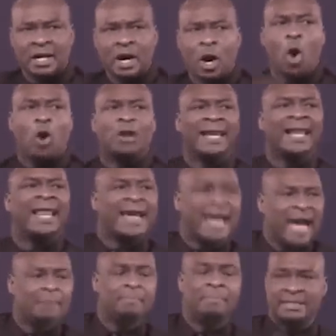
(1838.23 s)
on
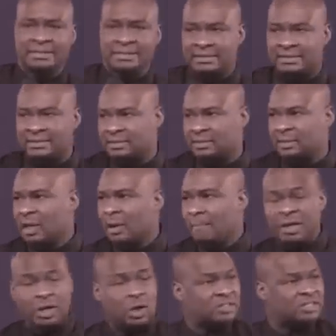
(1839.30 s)
legal basis,
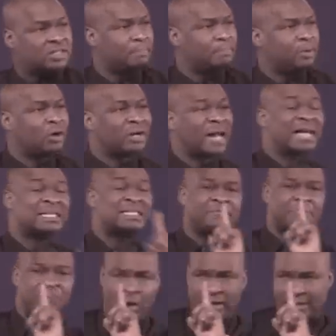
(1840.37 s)
because the blood has a
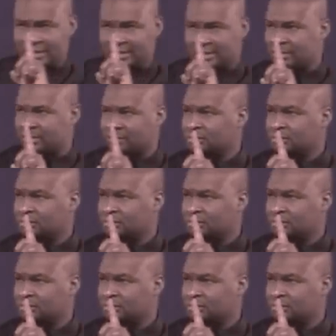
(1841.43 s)
voice.